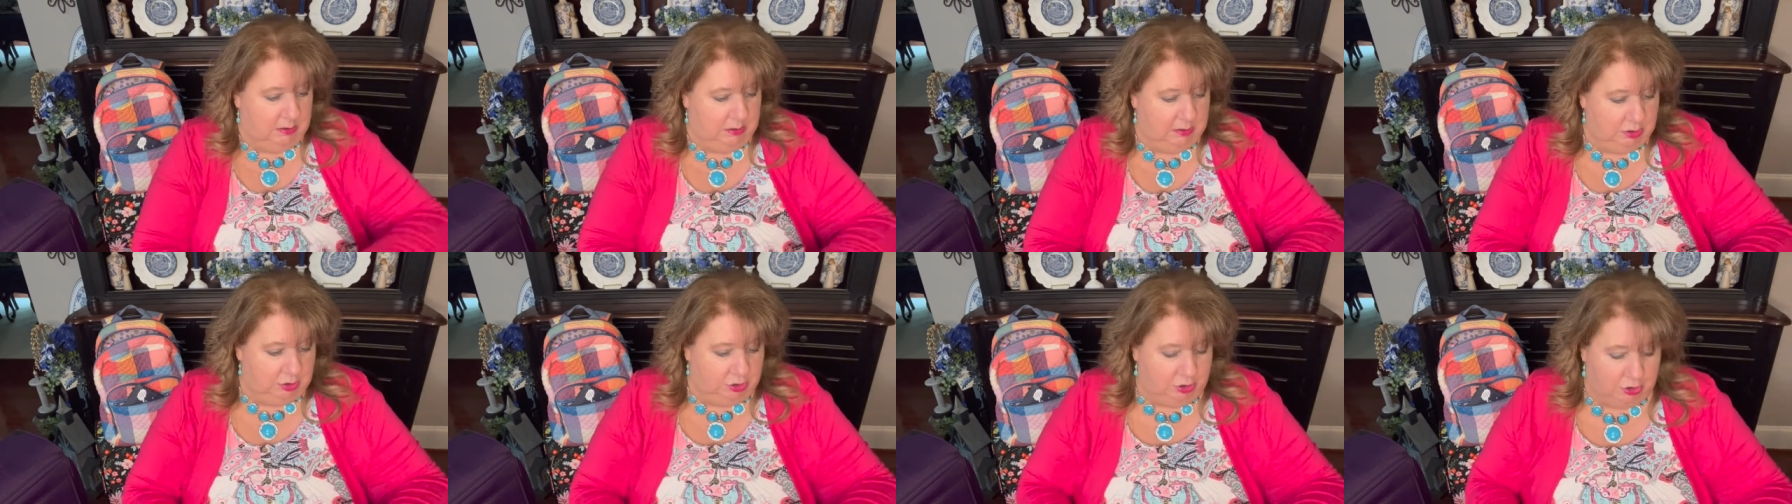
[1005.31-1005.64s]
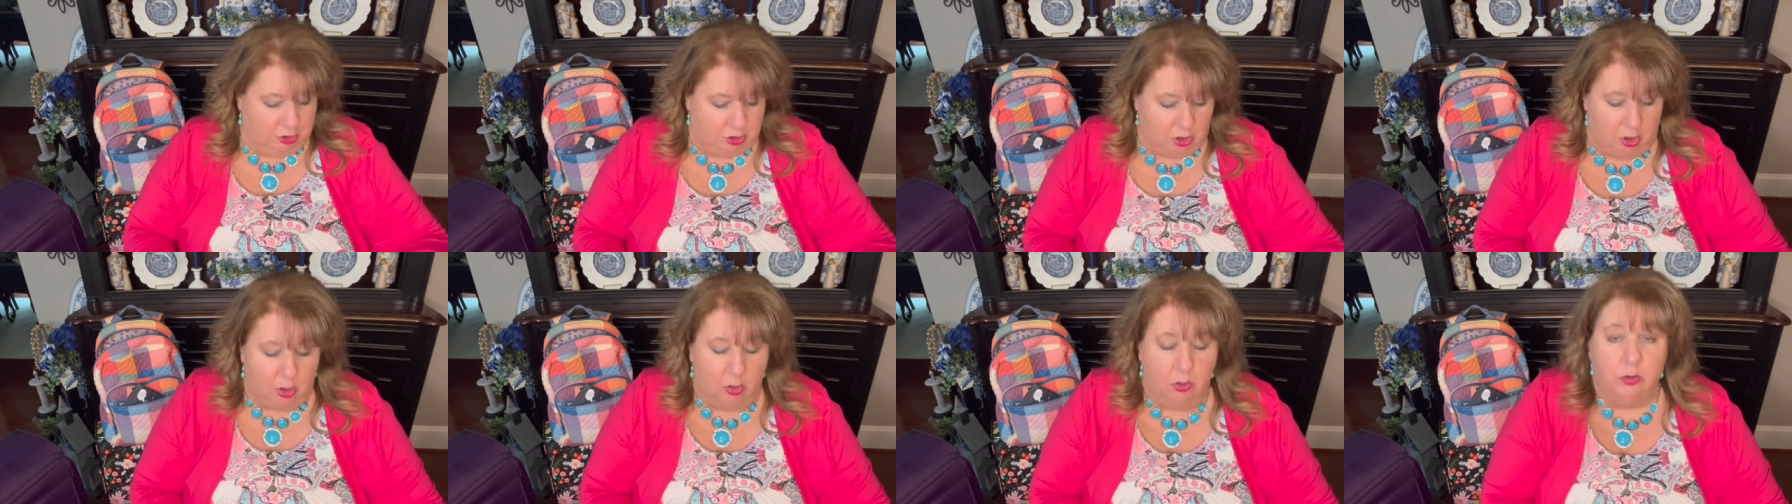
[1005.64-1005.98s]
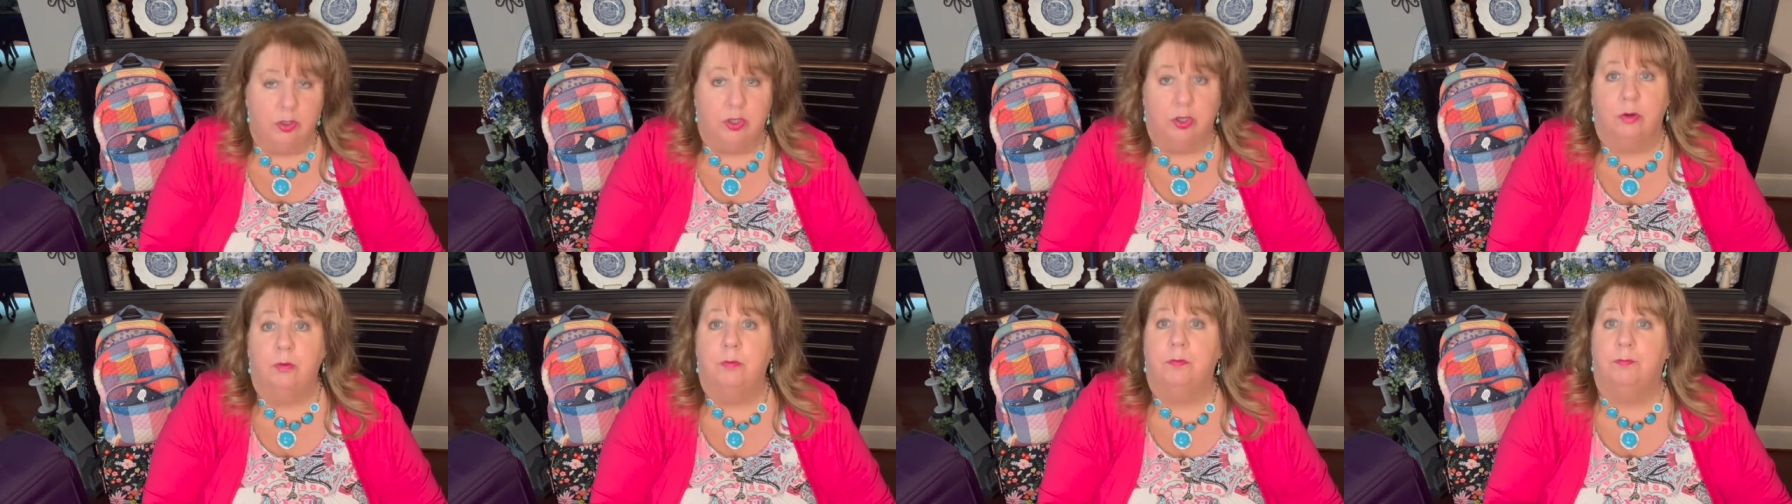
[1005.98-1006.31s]
show
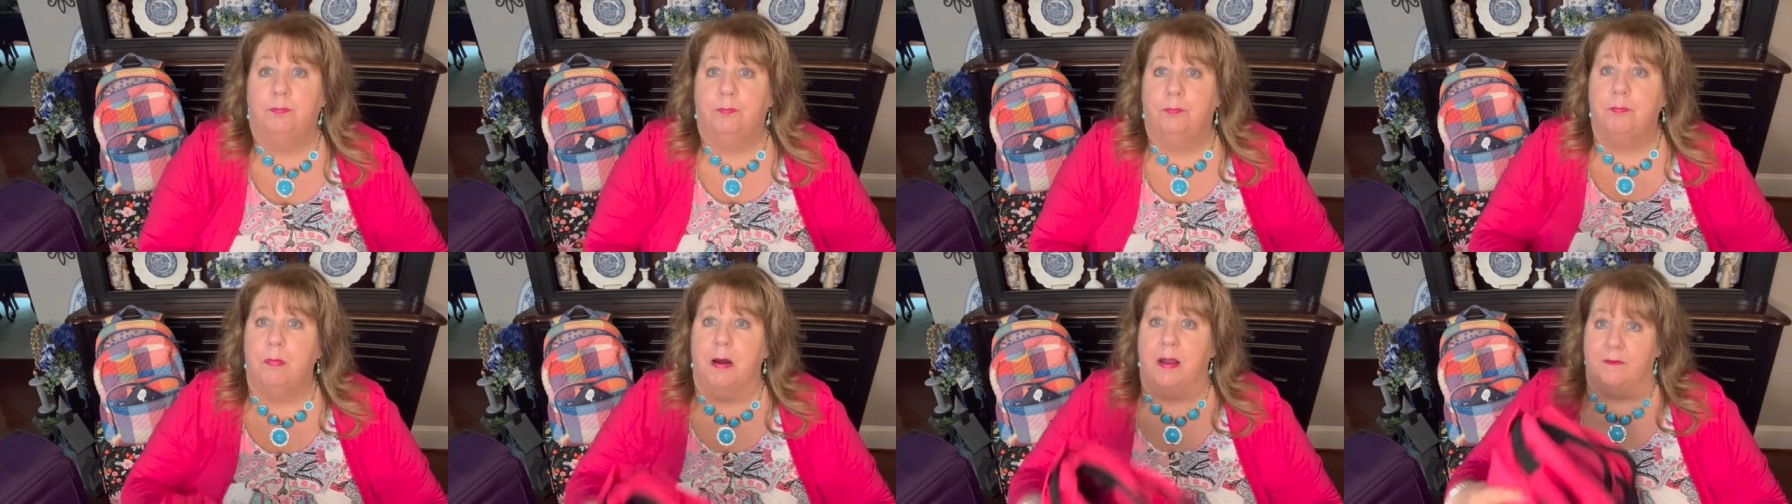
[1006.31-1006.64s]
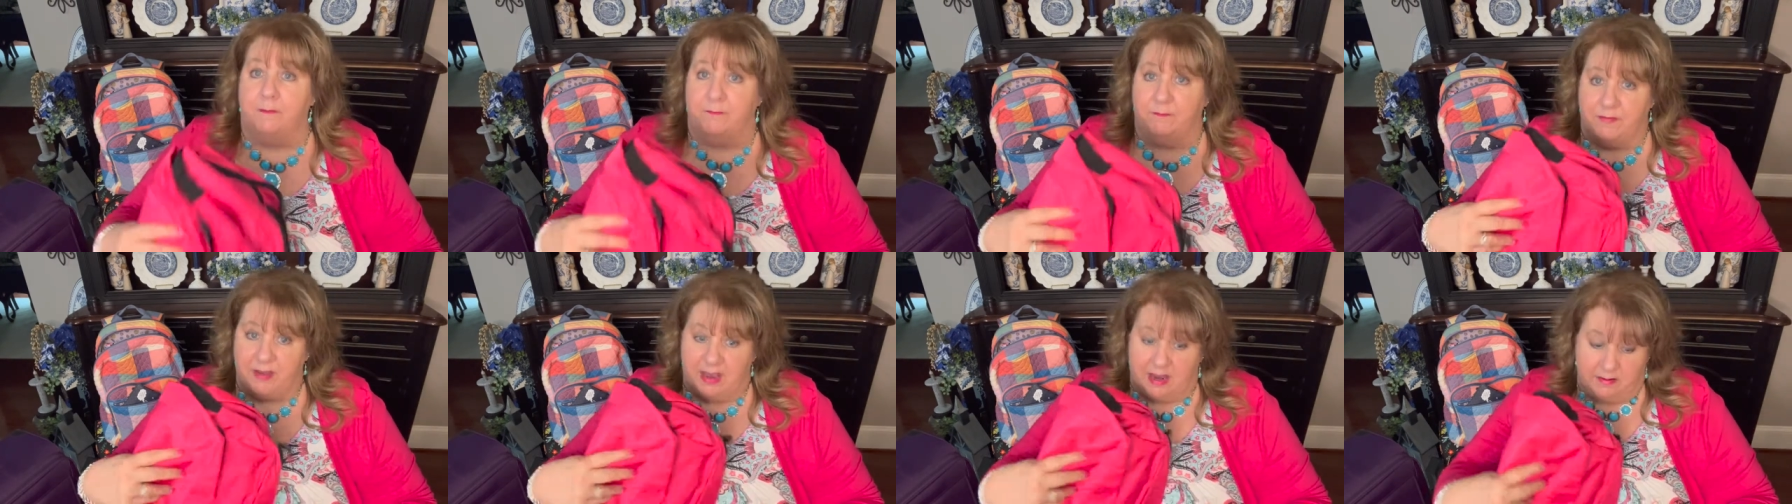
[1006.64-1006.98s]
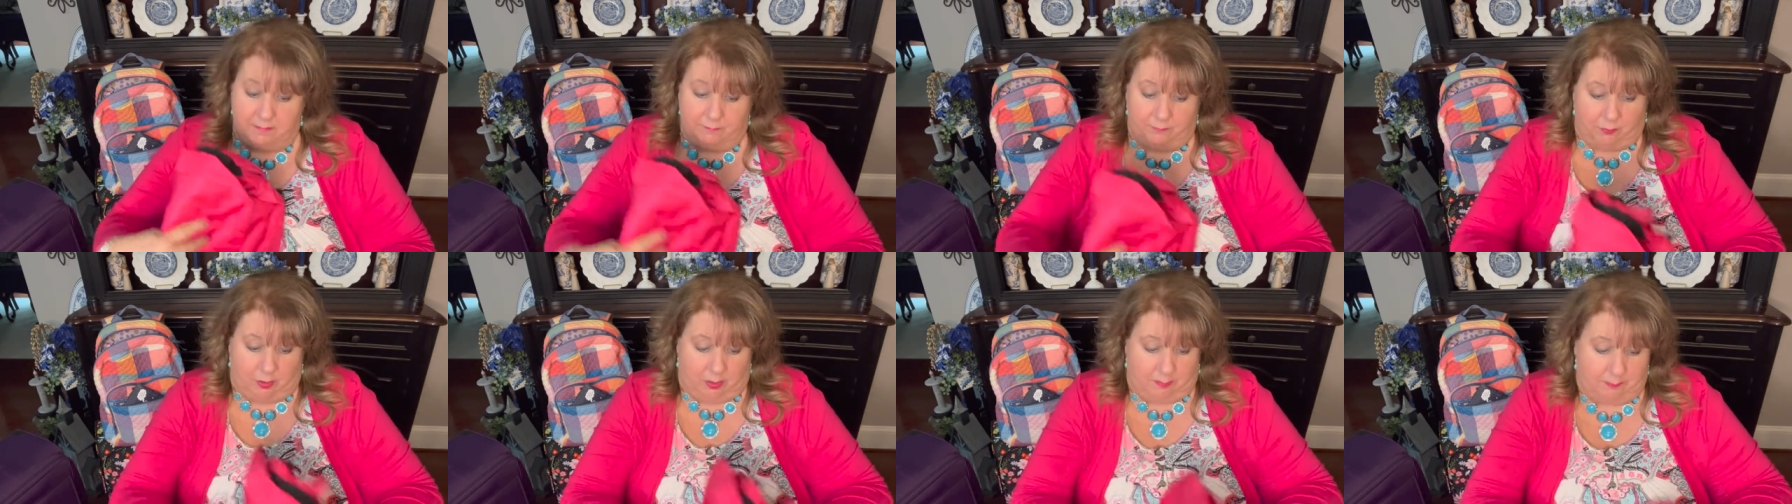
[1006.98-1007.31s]
you my
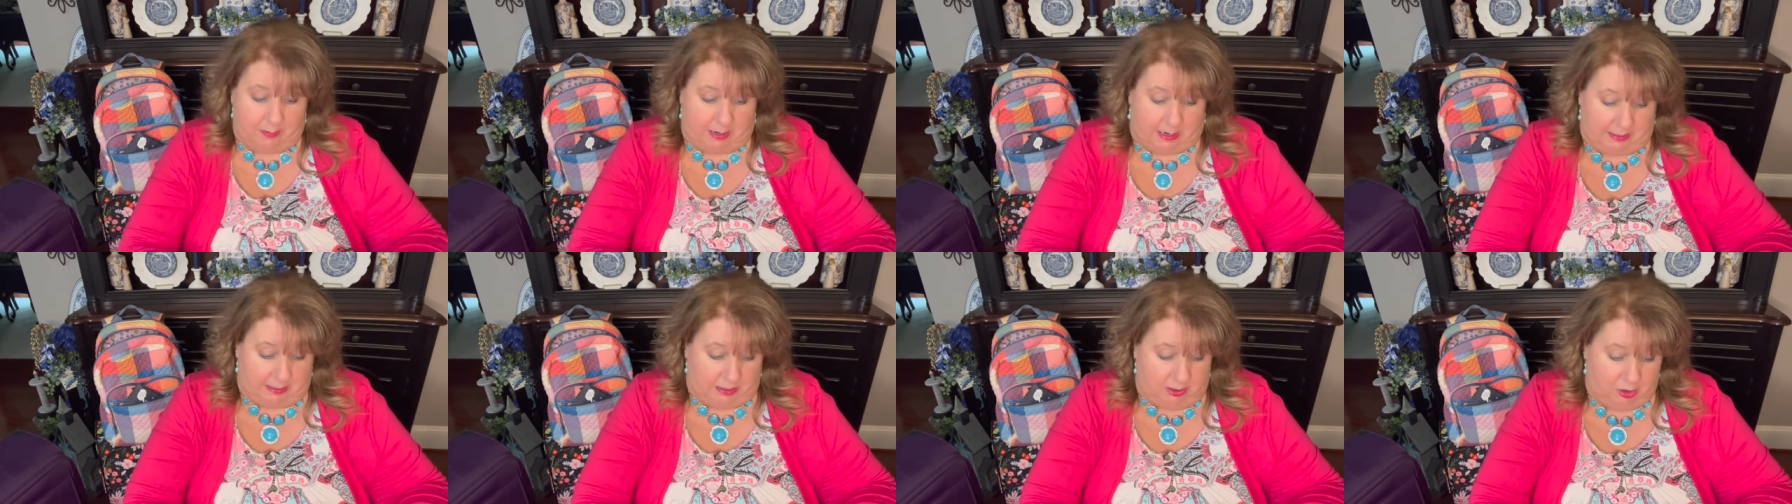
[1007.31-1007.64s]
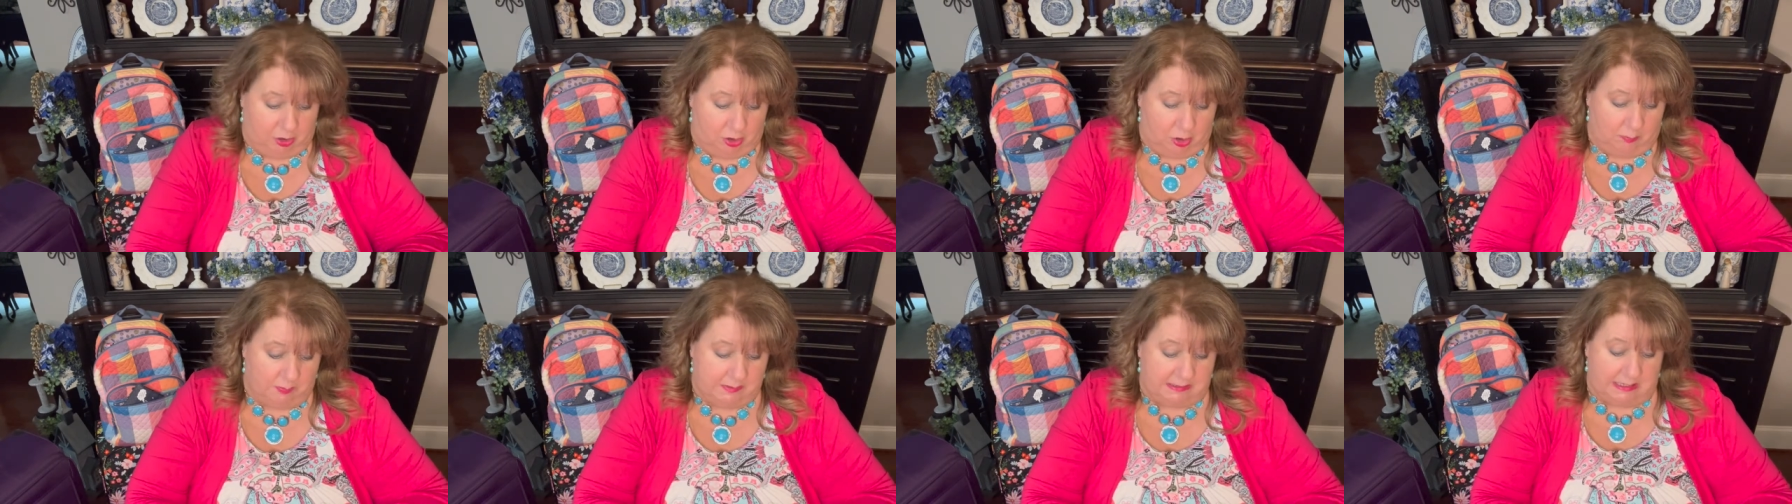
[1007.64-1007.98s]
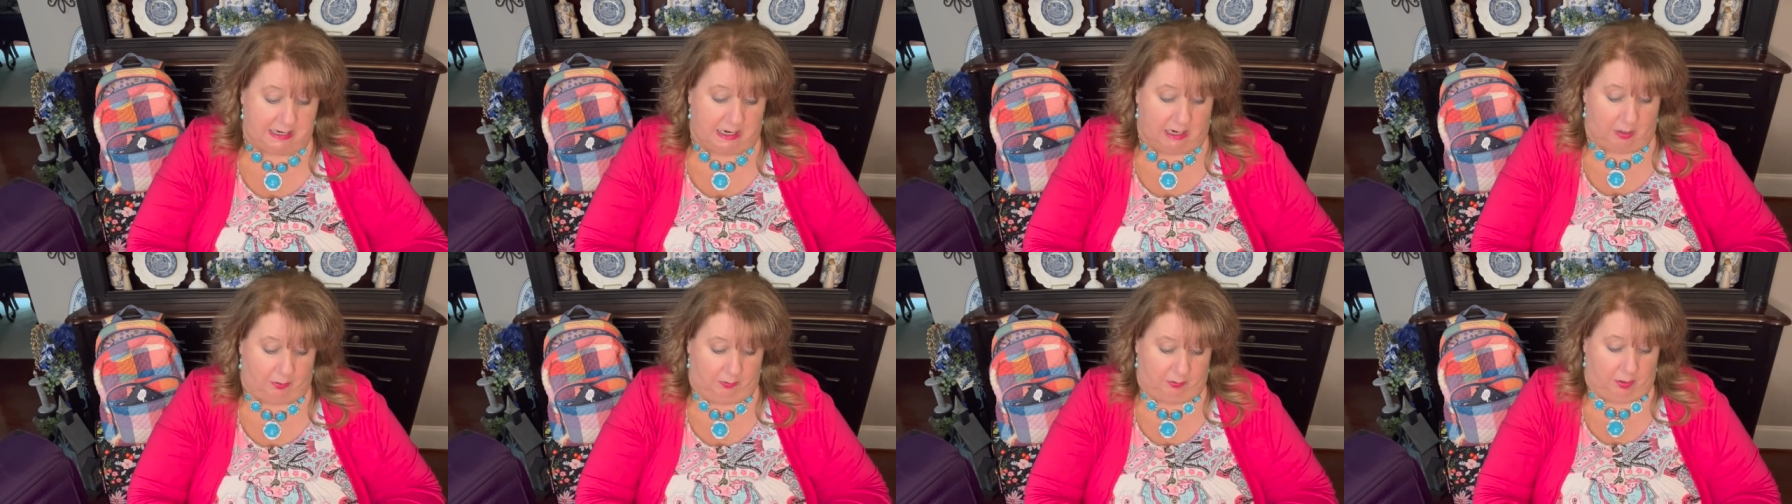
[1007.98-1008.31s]
favorite packing cubes
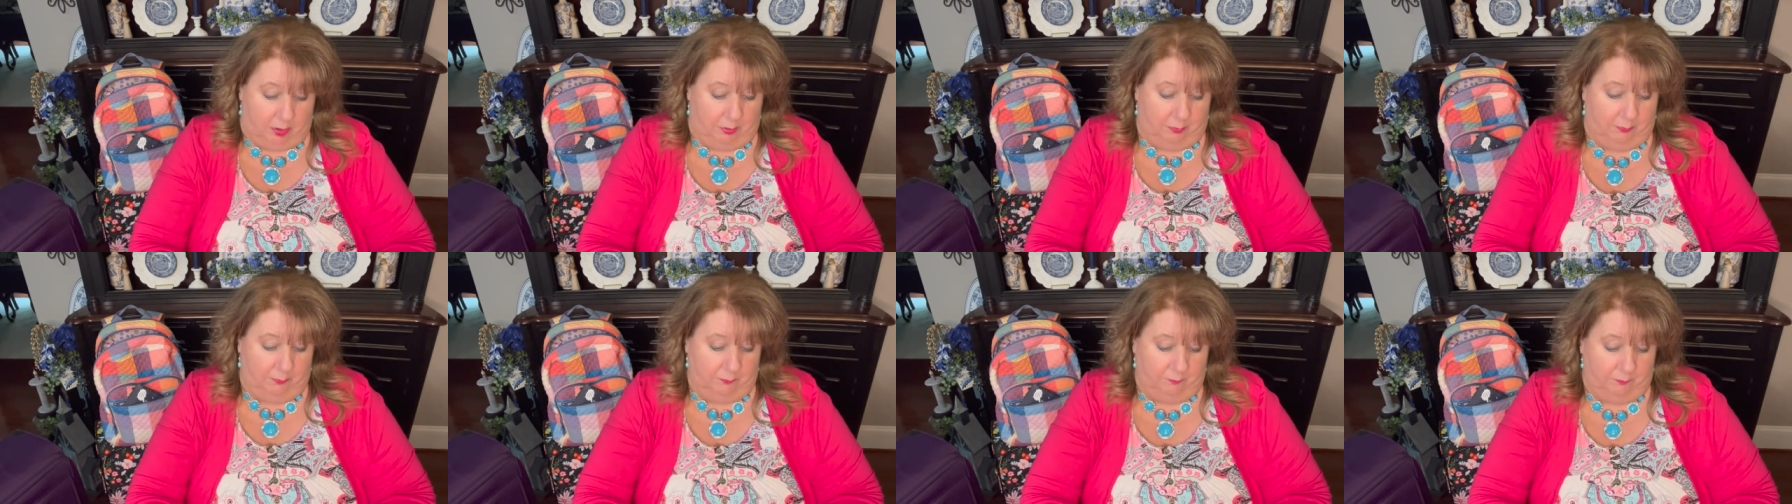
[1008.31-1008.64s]
now, though.